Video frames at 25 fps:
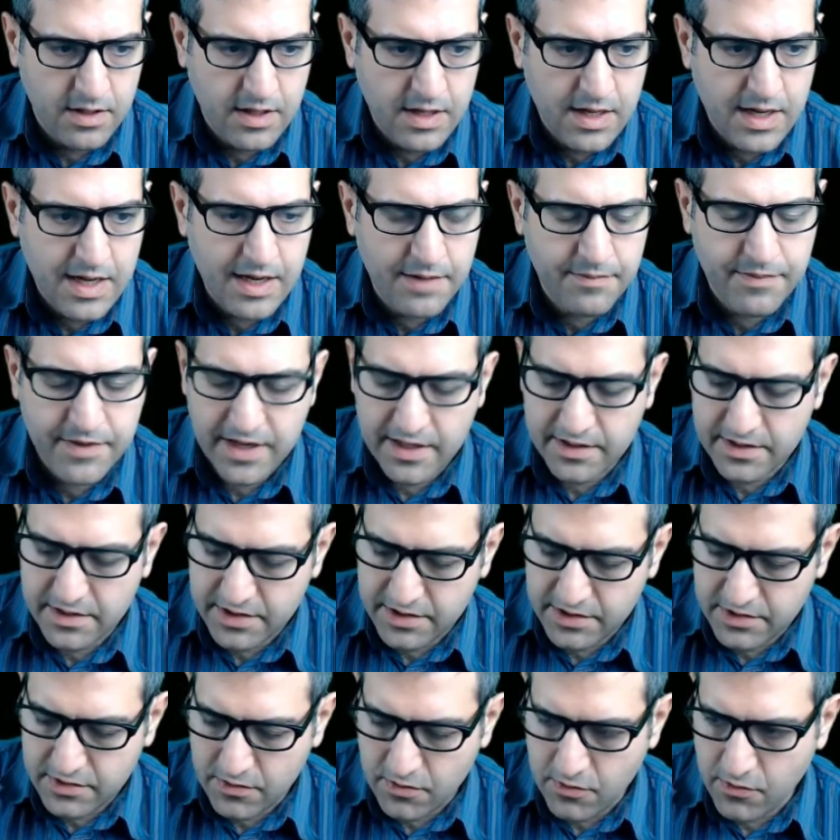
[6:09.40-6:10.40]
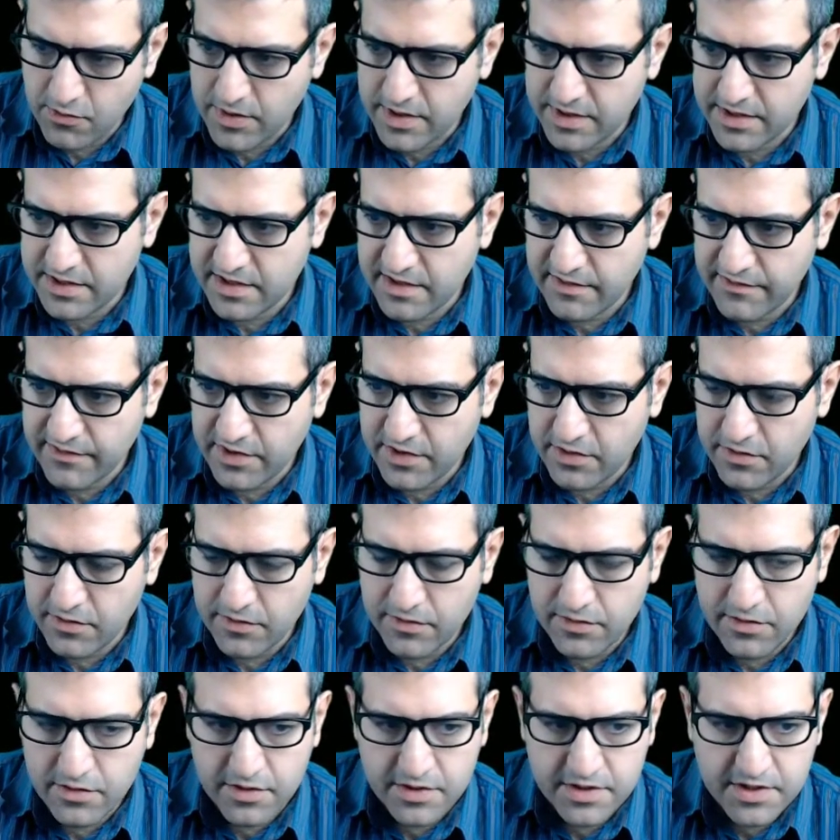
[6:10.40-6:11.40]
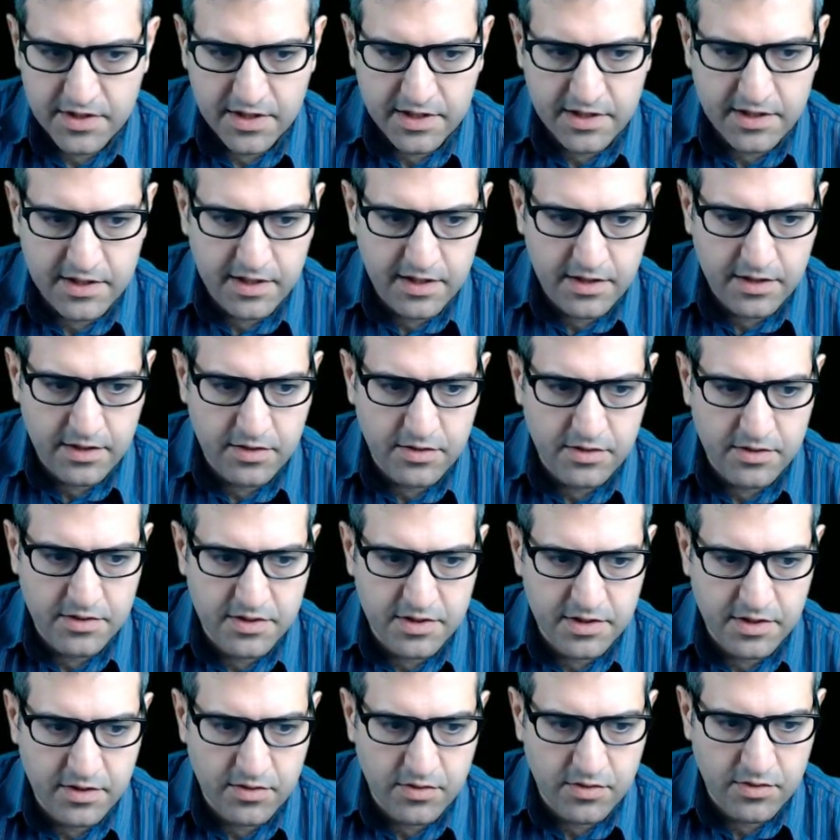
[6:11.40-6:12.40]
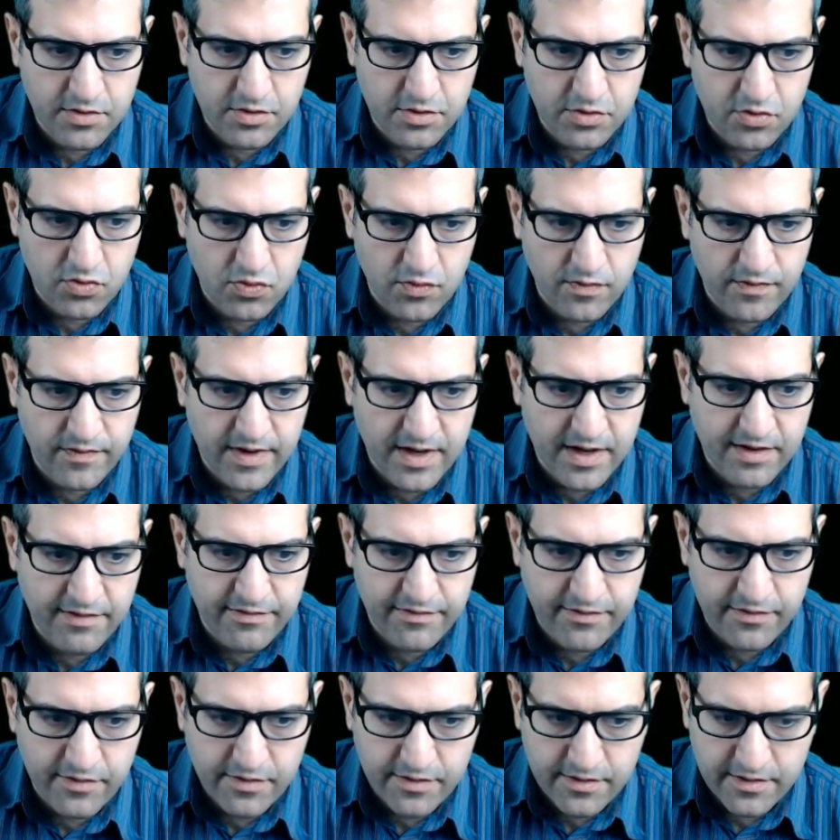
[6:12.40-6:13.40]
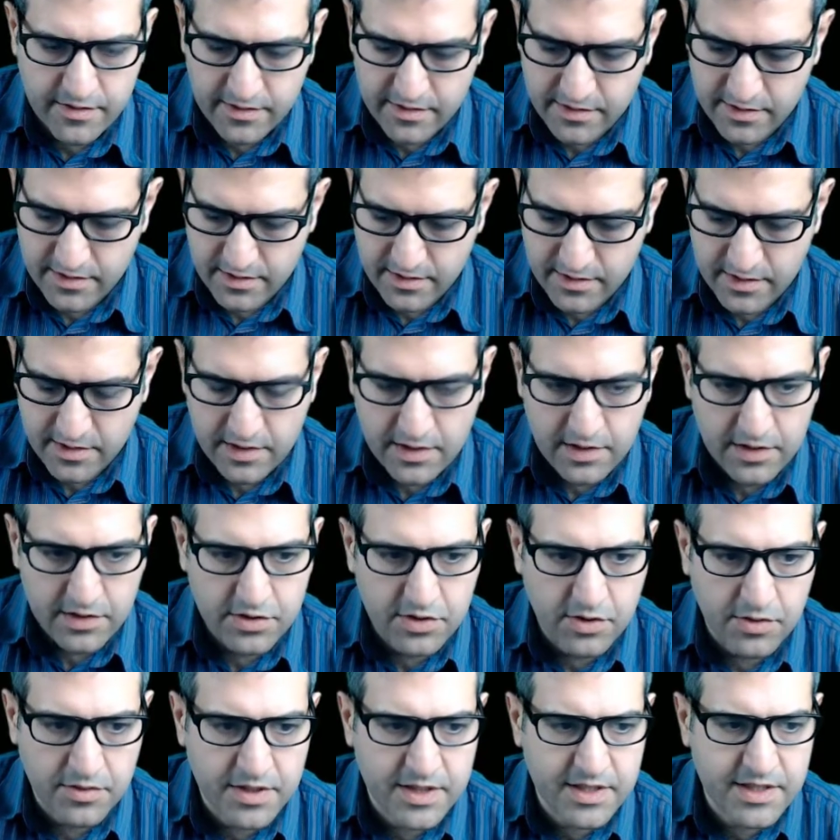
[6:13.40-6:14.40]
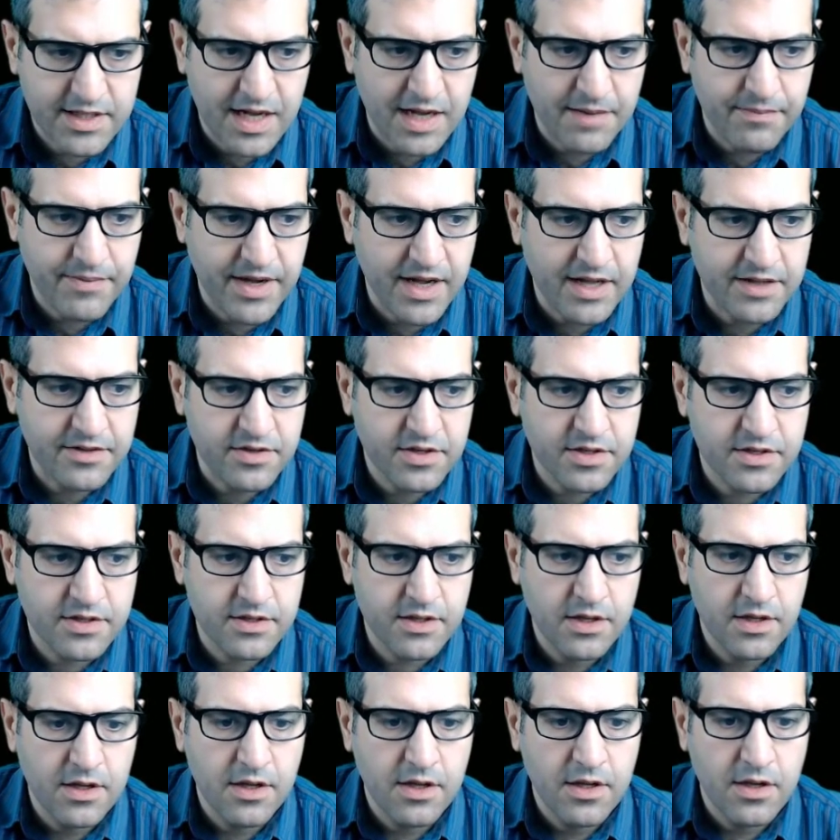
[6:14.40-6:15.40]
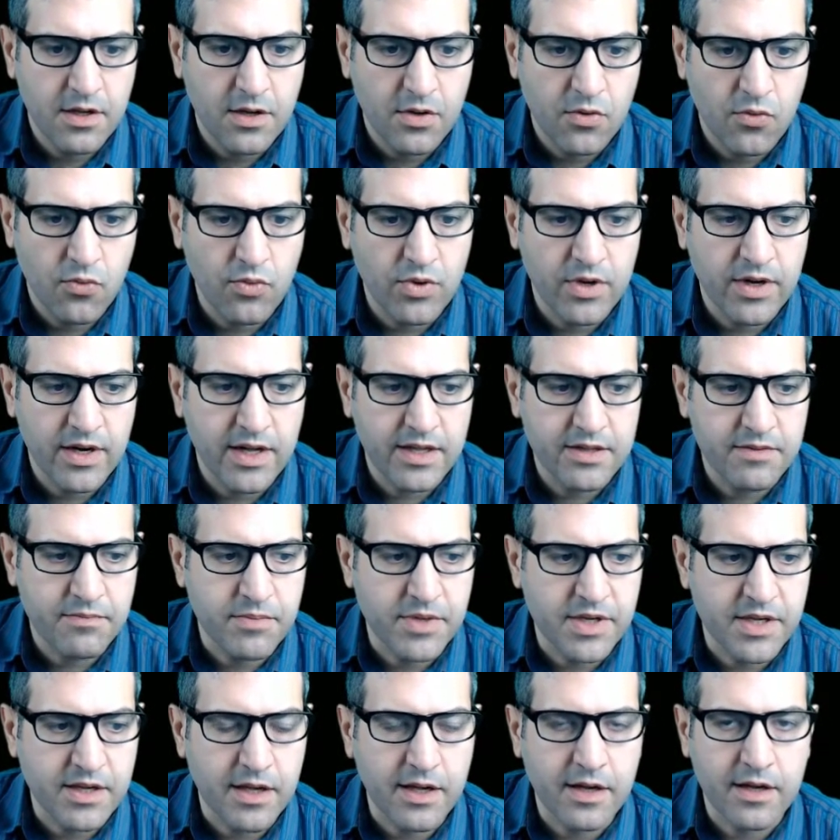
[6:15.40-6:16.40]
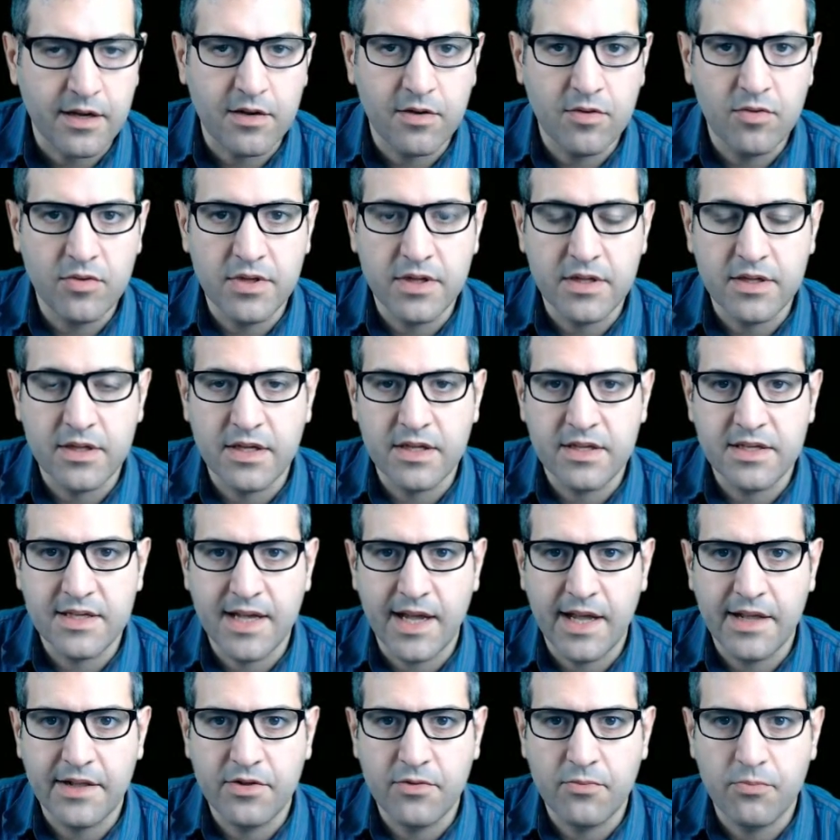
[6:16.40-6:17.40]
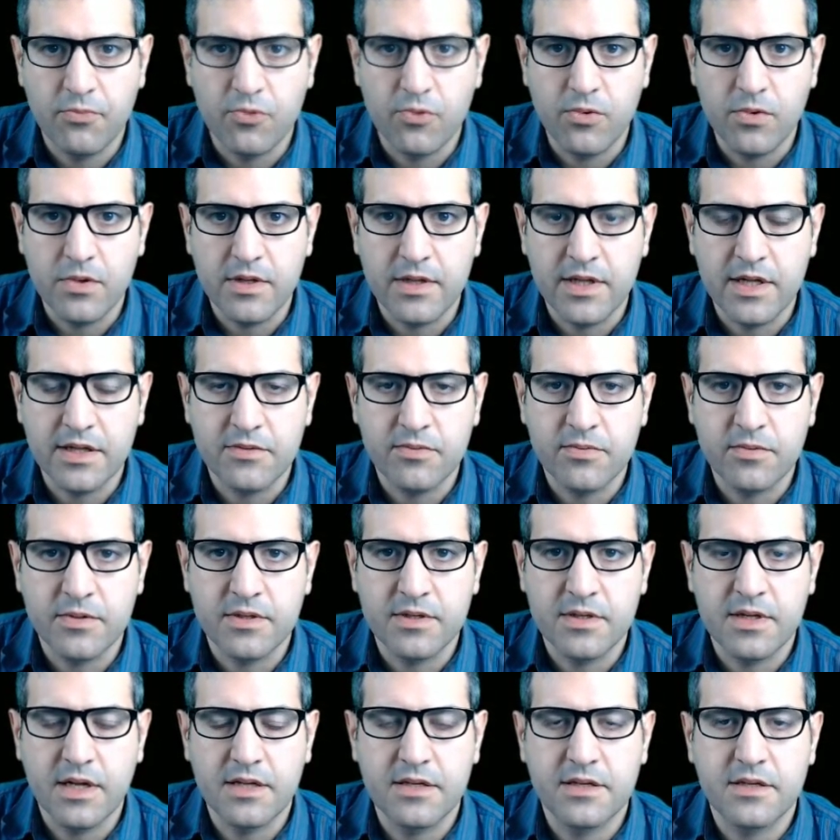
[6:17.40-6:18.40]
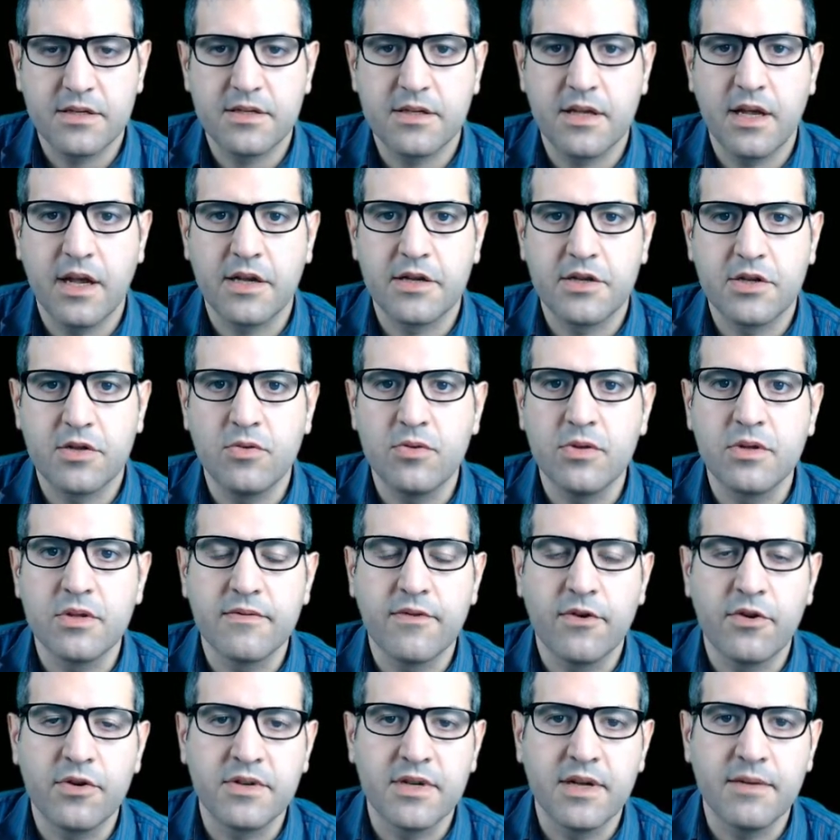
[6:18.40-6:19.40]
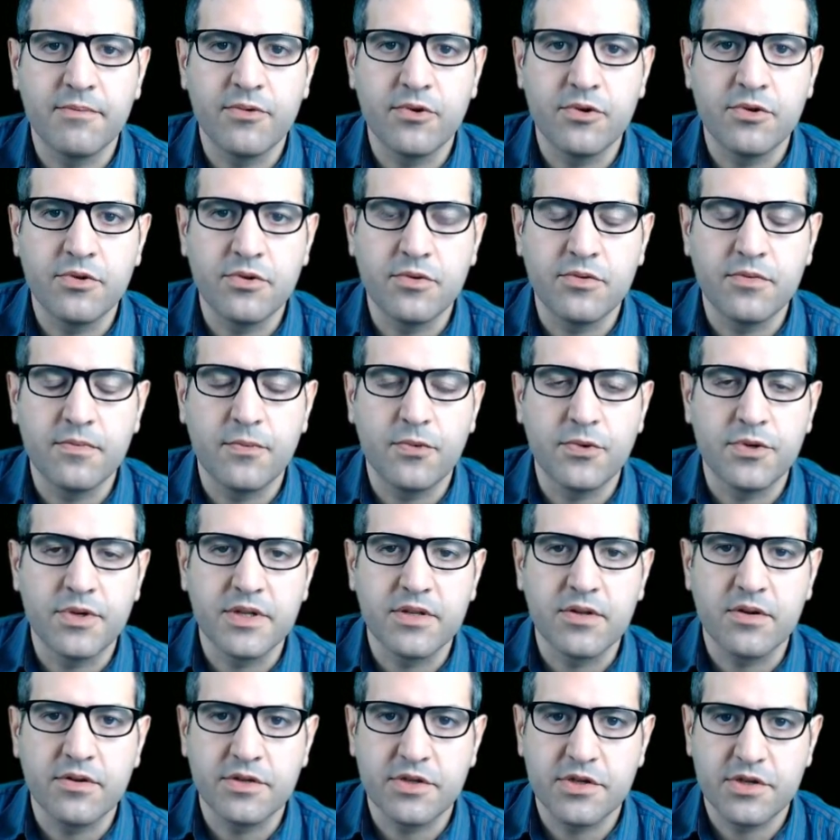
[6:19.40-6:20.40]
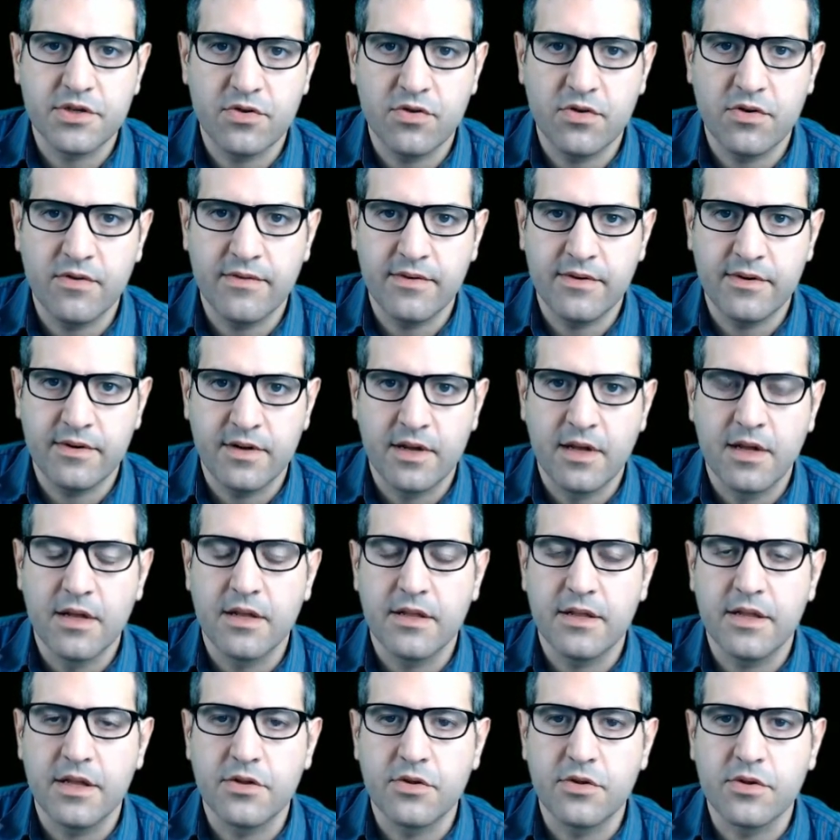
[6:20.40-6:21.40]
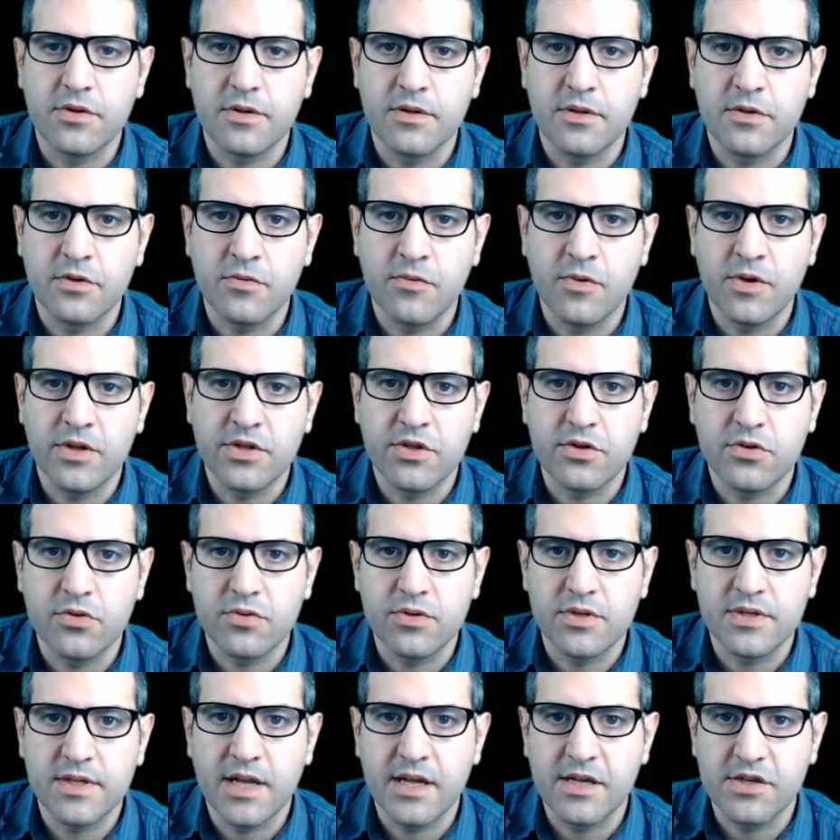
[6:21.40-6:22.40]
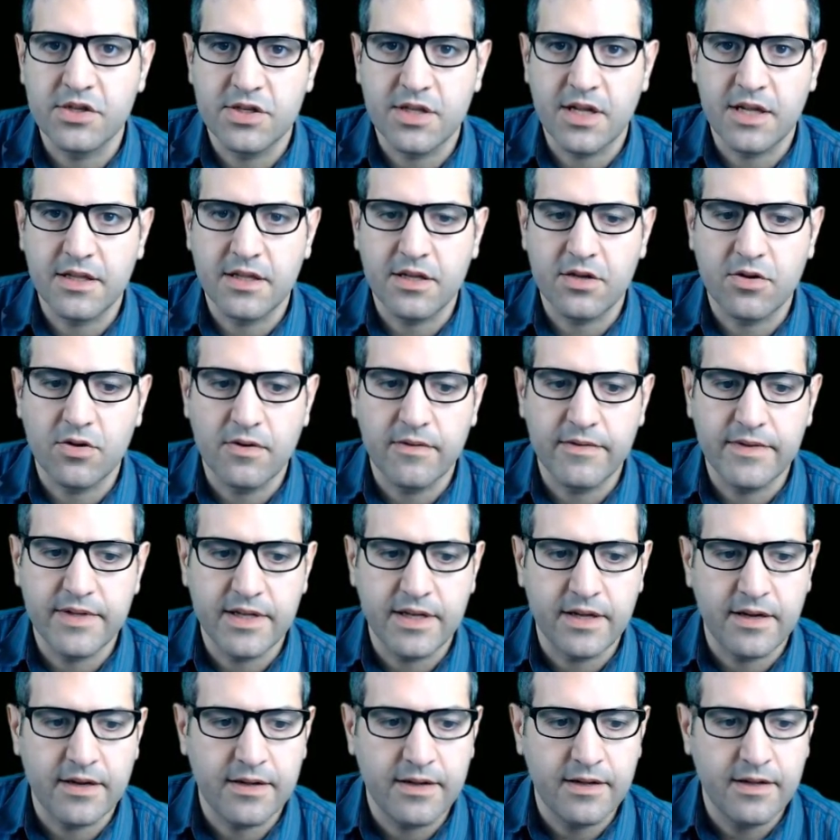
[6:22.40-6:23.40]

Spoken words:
IP address 172.16.0.254. So this IP address will not be included inside the pool. That's excluded. For example, you put it on a server that you wanted to stay static over there.